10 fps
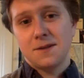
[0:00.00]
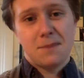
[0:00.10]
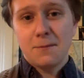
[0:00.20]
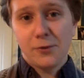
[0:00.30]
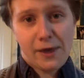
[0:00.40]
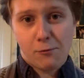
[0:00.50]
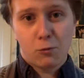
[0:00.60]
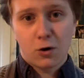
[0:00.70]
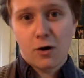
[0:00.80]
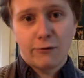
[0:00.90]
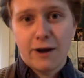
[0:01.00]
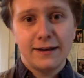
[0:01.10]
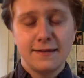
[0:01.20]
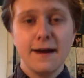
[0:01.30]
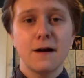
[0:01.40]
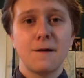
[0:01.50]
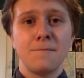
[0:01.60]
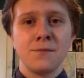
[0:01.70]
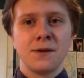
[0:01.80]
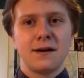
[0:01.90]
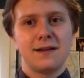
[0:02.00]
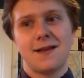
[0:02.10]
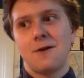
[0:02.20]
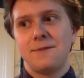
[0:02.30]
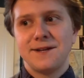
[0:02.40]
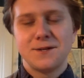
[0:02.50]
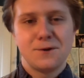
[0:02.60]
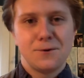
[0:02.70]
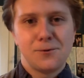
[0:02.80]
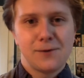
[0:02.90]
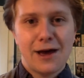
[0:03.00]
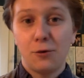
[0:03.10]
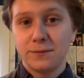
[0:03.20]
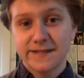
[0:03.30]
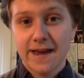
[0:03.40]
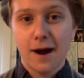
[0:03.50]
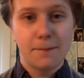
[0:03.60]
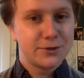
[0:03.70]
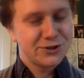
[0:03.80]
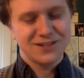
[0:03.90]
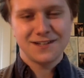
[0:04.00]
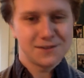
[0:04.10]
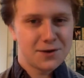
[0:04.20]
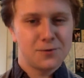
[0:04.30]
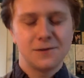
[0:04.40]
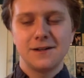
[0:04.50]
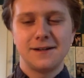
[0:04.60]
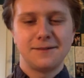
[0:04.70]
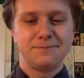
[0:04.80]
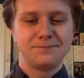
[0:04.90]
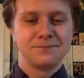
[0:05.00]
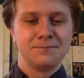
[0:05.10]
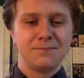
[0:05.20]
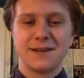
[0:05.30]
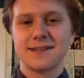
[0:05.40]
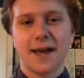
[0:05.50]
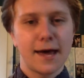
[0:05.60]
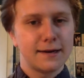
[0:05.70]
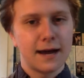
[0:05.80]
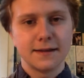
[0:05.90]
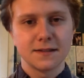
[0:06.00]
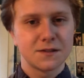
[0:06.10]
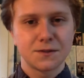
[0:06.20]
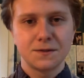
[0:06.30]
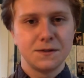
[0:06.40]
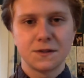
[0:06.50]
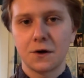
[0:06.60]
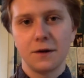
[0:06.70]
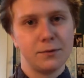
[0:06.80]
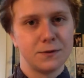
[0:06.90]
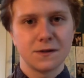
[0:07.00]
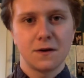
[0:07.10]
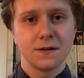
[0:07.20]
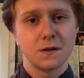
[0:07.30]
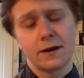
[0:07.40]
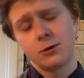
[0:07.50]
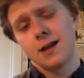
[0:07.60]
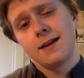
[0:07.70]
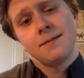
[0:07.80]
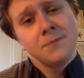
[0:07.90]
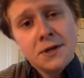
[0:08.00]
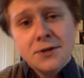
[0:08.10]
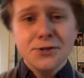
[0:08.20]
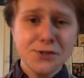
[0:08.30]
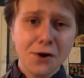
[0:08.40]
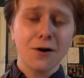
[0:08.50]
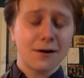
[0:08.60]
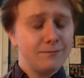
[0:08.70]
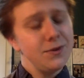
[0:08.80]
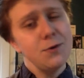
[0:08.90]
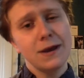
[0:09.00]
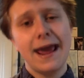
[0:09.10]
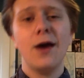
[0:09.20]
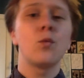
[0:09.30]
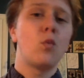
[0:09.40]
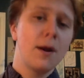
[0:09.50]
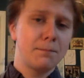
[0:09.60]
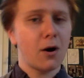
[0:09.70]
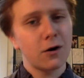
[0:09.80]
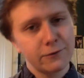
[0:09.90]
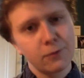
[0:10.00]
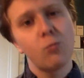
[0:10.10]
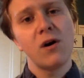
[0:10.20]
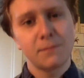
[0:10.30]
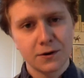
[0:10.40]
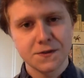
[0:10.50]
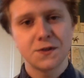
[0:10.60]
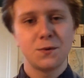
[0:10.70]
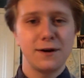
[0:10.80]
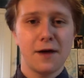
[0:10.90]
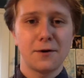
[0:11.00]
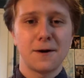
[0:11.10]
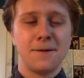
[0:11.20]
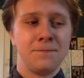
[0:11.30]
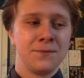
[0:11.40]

people that were already there allowed me to help set up just a little, because I had nice sturdy boots on, so they were like, sure, you can hand one part from one person to another.